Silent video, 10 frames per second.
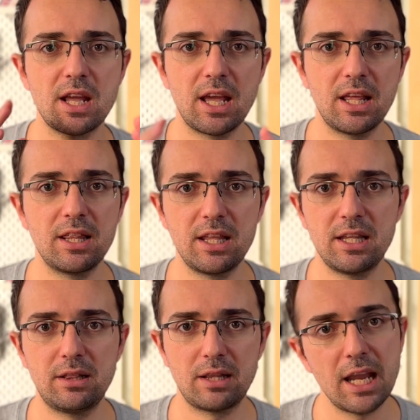in the
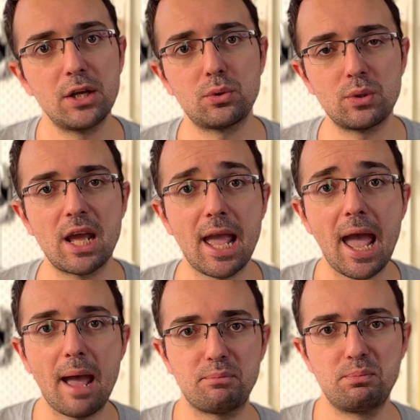day-to-day
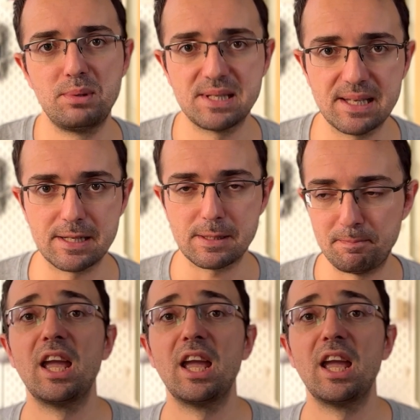app business.